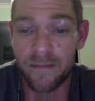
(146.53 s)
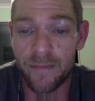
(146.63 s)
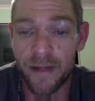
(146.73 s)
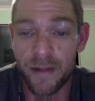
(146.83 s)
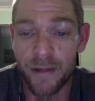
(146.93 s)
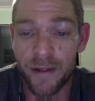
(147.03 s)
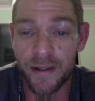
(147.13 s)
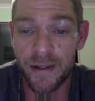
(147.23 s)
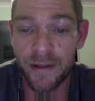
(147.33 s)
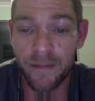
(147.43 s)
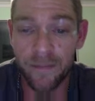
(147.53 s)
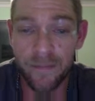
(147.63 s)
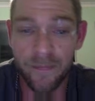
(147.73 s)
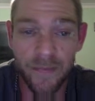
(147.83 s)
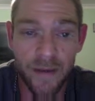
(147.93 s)
pathway there,
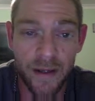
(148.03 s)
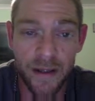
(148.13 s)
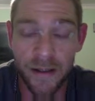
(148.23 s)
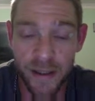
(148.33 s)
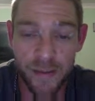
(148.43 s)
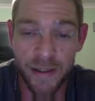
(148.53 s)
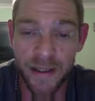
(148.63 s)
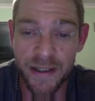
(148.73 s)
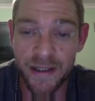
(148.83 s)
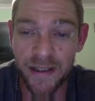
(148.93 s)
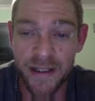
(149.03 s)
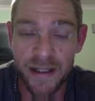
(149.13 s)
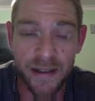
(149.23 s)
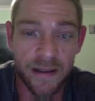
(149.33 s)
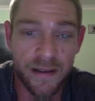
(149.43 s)
and I'll explain it to you in a
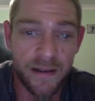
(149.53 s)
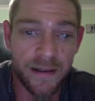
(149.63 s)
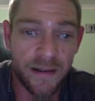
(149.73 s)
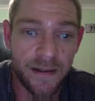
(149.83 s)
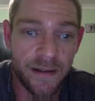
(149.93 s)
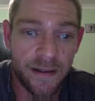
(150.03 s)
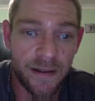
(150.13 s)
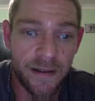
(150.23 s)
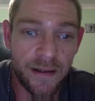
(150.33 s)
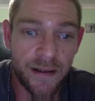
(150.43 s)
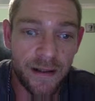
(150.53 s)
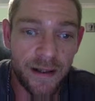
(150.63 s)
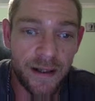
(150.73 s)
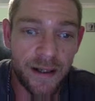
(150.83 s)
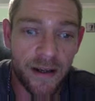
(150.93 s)
second.
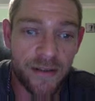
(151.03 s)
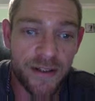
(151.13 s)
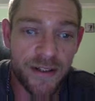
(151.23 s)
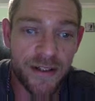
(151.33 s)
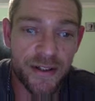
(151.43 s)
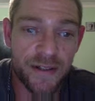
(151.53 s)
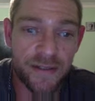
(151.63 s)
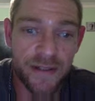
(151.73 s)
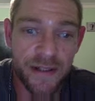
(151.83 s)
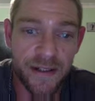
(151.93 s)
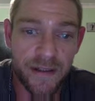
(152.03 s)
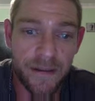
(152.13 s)
And then go over to servers.